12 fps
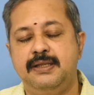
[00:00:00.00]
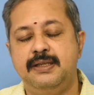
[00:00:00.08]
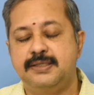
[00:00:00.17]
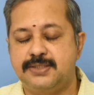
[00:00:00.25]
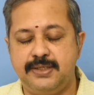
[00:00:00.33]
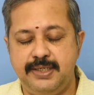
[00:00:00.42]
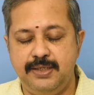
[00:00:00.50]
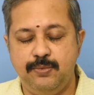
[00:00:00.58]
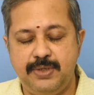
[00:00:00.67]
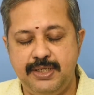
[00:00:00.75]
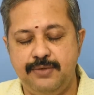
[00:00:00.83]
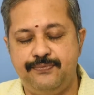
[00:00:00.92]
For
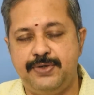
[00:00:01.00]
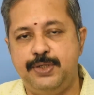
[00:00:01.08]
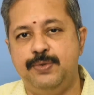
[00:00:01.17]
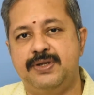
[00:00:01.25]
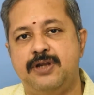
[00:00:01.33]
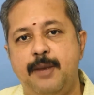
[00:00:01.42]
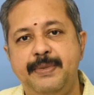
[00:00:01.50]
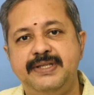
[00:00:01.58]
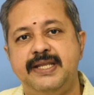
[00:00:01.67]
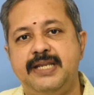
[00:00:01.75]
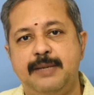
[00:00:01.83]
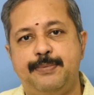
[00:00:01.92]
your raw
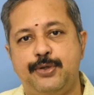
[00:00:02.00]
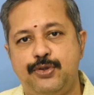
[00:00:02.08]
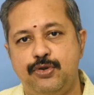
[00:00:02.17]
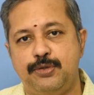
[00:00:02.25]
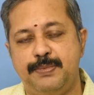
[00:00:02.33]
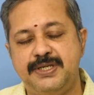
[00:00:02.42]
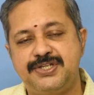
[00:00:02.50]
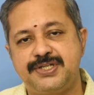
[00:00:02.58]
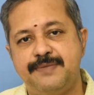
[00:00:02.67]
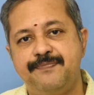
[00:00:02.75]
material procurement,